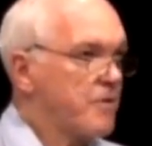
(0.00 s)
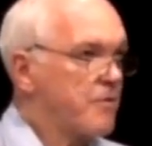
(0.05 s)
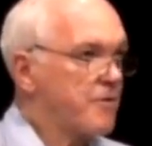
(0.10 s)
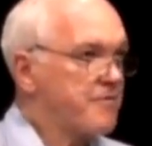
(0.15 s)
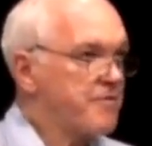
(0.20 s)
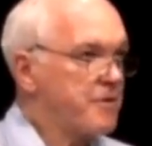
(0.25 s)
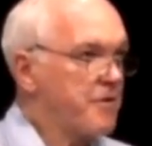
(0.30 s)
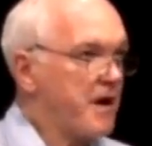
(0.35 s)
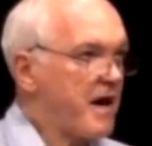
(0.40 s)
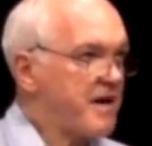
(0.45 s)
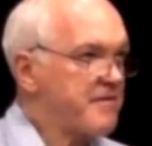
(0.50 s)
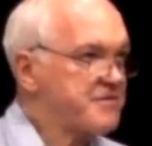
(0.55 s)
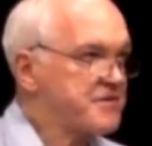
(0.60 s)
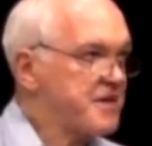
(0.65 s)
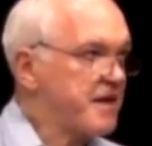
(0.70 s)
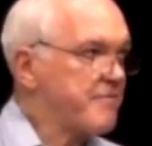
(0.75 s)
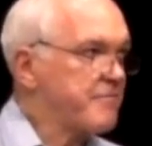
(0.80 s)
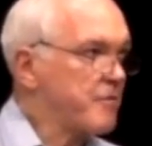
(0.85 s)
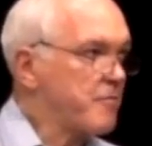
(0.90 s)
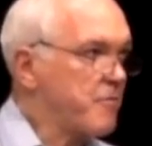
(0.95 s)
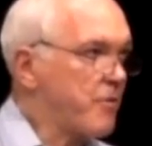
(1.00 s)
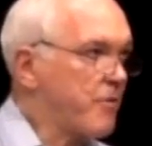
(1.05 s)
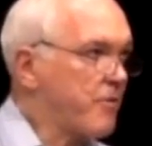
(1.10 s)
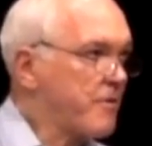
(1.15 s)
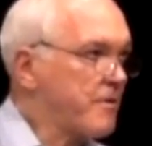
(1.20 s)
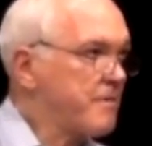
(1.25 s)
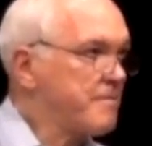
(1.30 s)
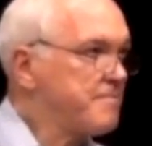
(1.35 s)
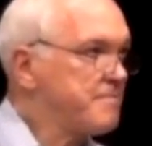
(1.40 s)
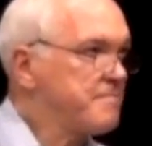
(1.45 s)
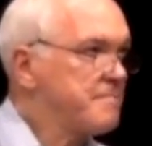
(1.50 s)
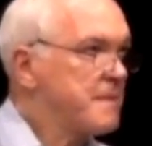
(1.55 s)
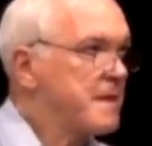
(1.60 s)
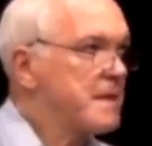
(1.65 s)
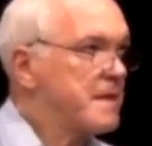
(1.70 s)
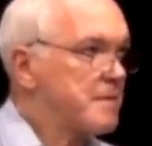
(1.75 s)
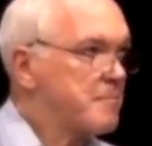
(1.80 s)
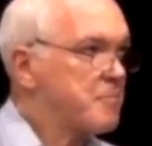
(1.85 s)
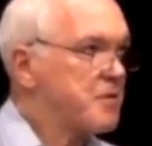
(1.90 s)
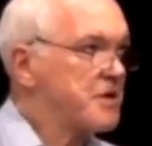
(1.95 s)
or if you have several more,
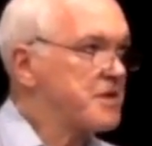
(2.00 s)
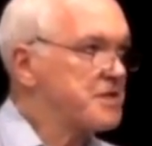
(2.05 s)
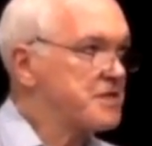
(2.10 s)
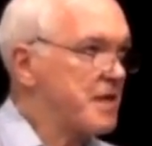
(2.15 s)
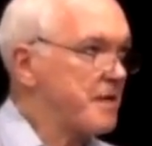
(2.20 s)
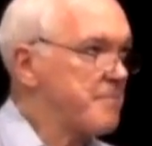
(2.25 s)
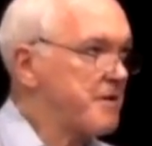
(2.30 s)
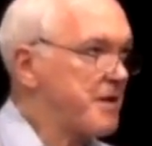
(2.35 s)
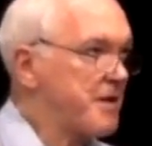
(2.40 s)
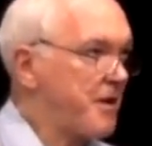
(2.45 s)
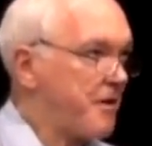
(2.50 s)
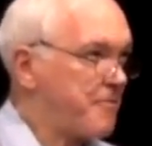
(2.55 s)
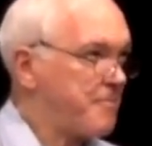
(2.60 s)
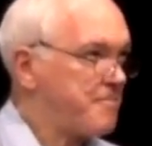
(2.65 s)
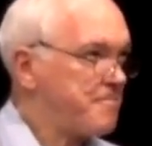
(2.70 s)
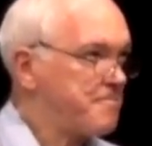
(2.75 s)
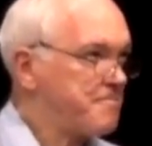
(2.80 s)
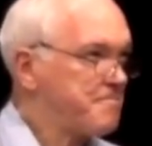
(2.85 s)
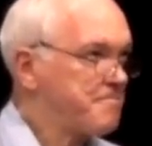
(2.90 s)
please let me know.